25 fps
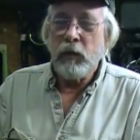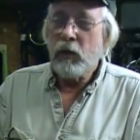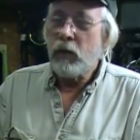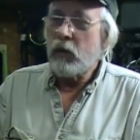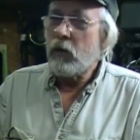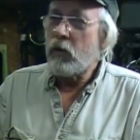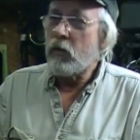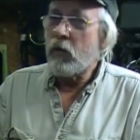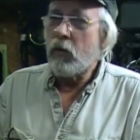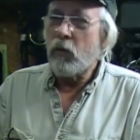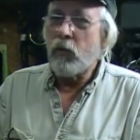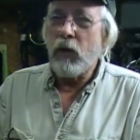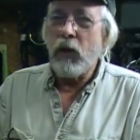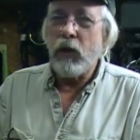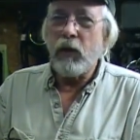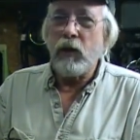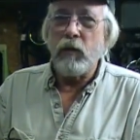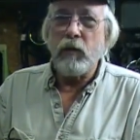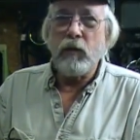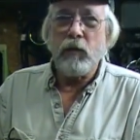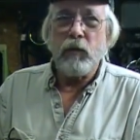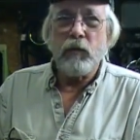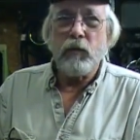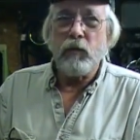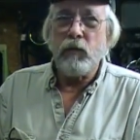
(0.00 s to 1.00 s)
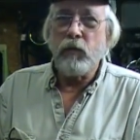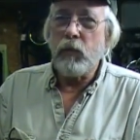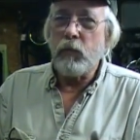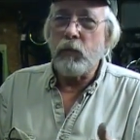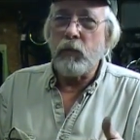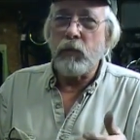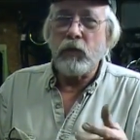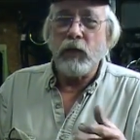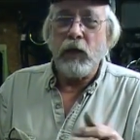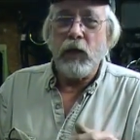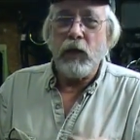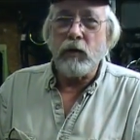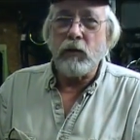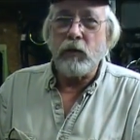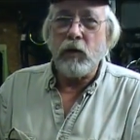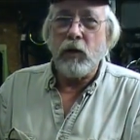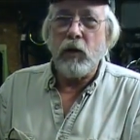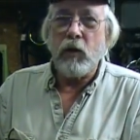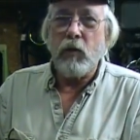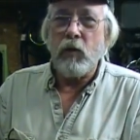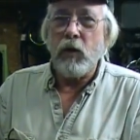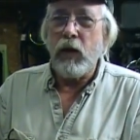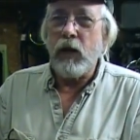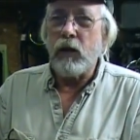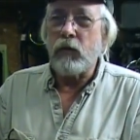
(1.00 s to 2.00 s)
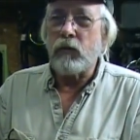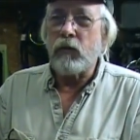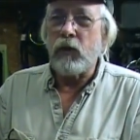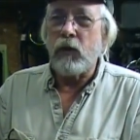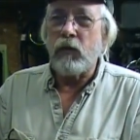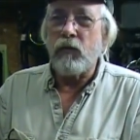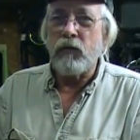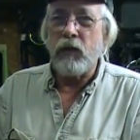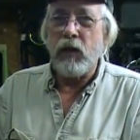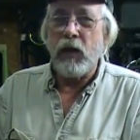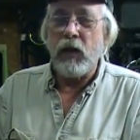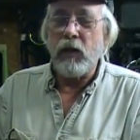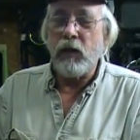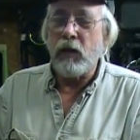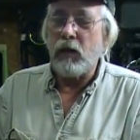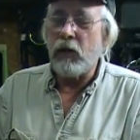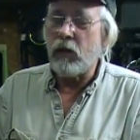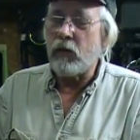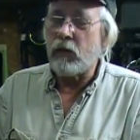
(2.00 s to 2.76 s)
You go around, you flip the chainsaw around, try to file it.